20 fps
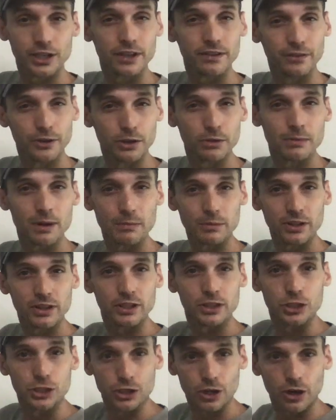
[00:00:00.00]
If you remember, the
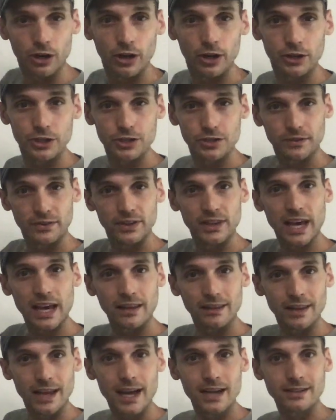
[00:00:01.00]
charge for
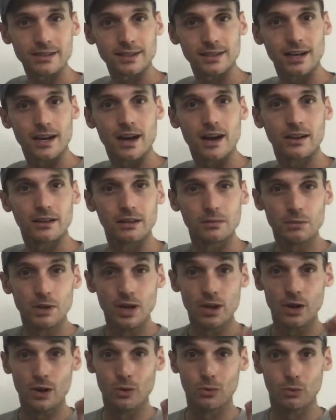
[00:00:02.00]
that last column
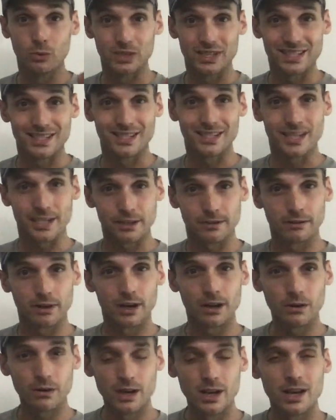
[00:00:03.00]
was
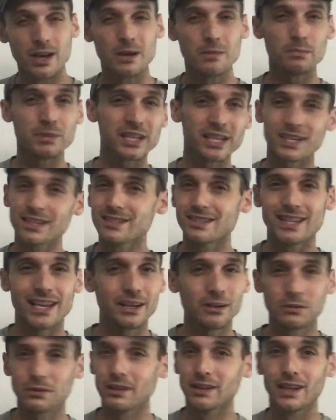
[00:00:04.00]
0 because they
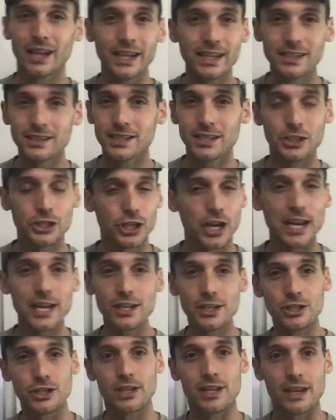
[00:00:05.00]
don't like to
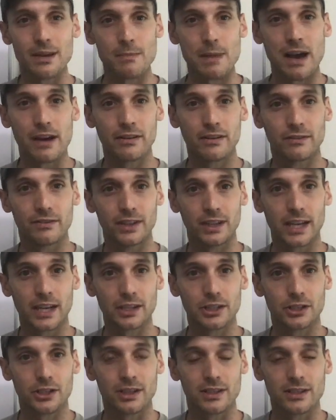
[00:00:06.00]
change the amount of
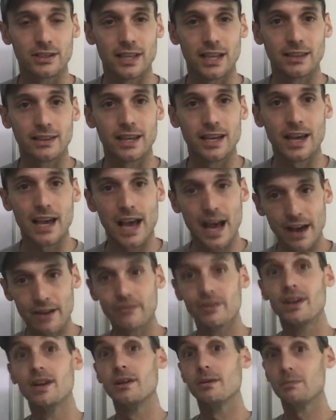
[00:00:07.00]
electrons that they have
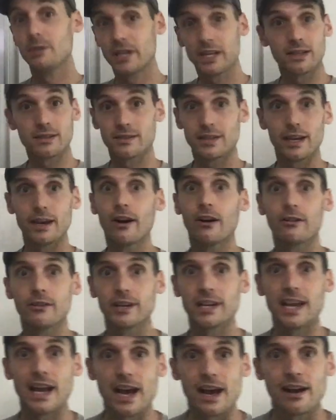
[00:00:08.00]
because they
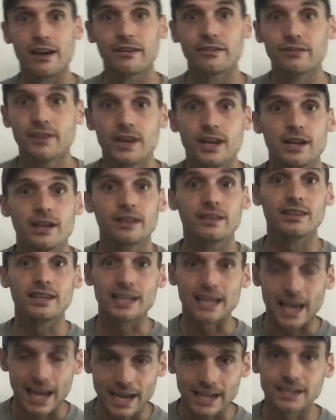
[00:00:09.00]
already have the
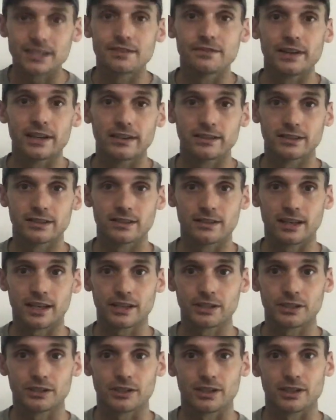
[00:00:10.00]
8 valence
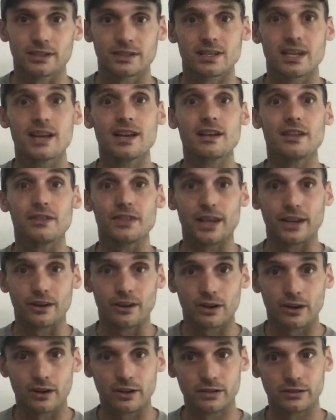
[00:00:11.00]
electrons that
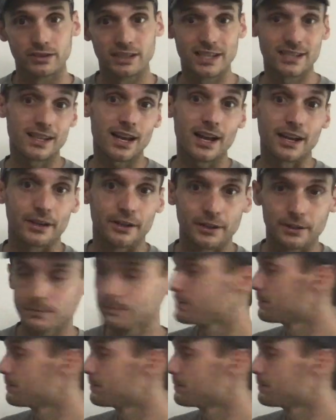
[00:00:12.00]
are desired.